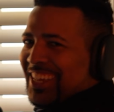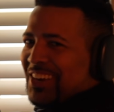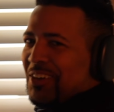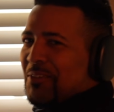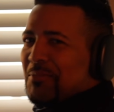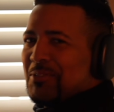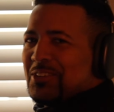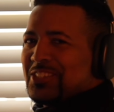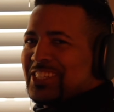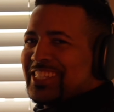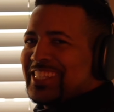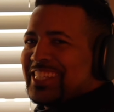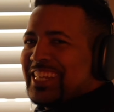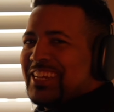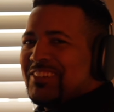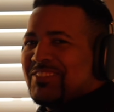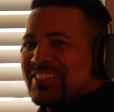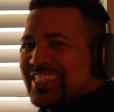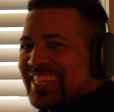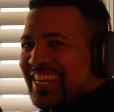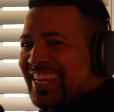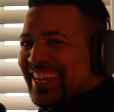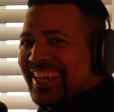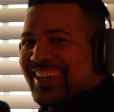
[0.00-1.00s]
it almost
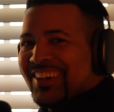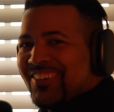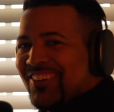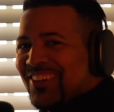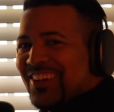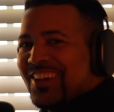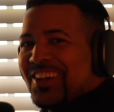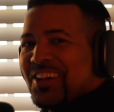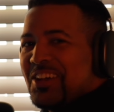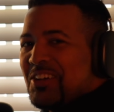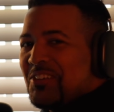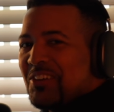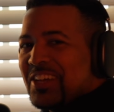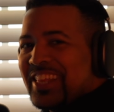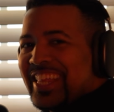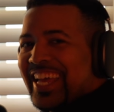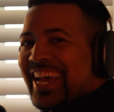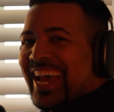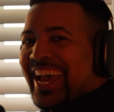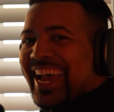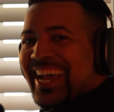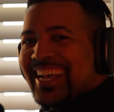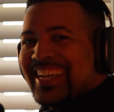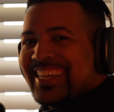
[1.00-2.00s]
seems like, what the
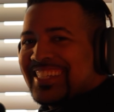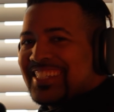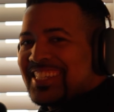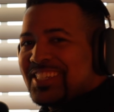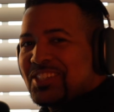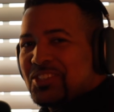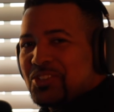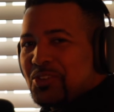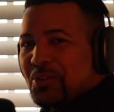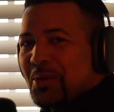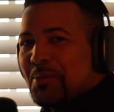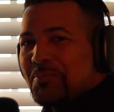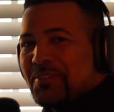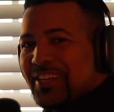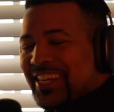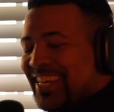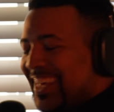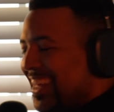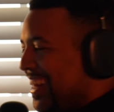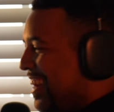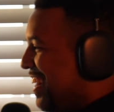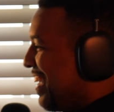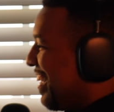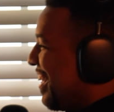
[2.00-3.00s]
heck, is this
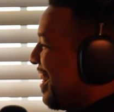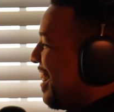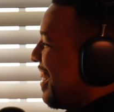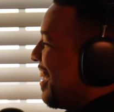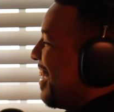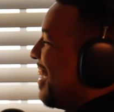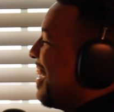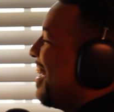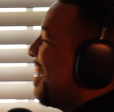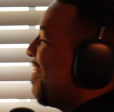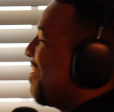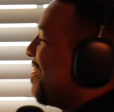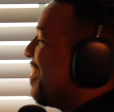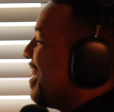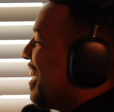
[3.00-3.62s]
scripted?